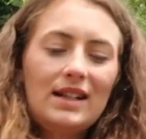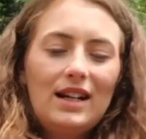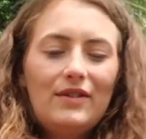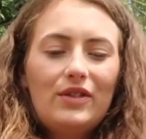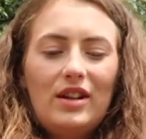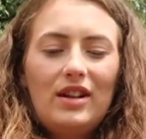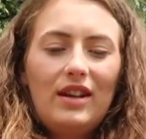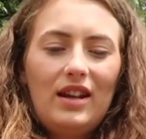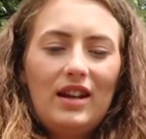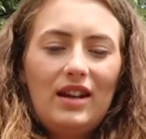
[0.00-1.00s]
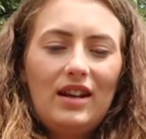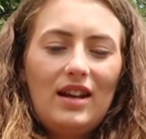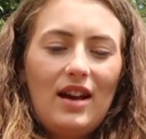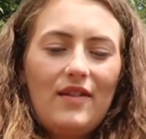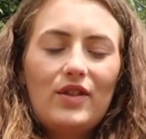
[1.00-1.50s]
I've got
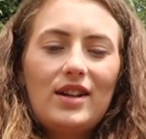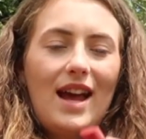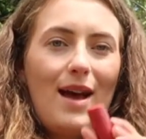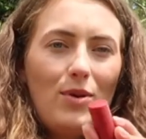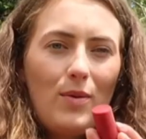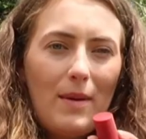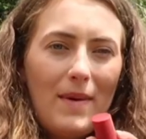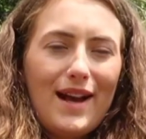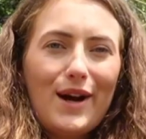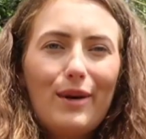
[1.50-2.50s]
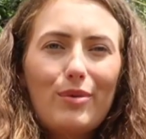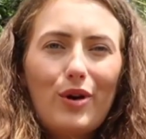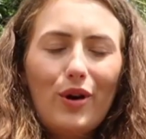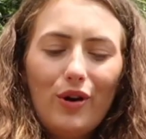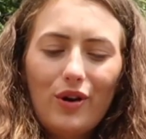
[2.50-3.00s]
an Anyway makeup.
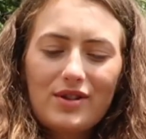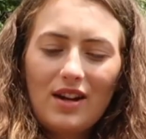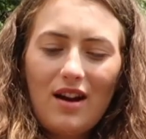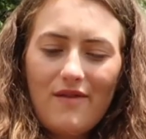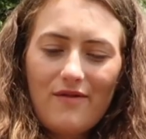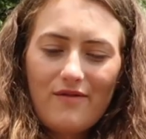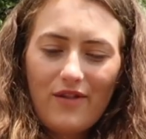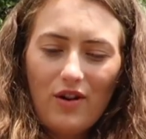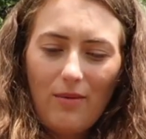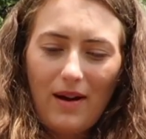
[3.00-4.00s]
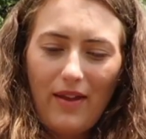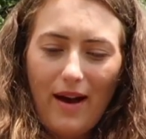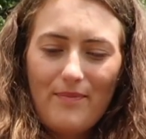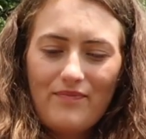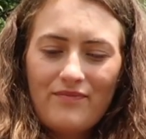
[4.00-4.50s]
God, I've forgot about
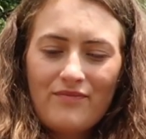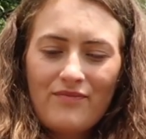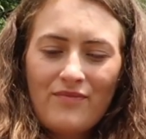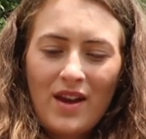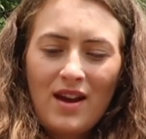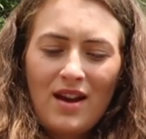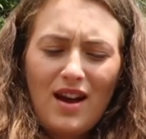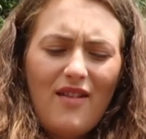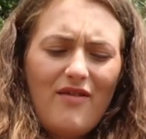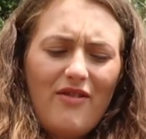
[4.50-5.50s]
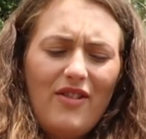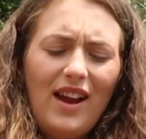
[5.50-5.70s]
them. I feel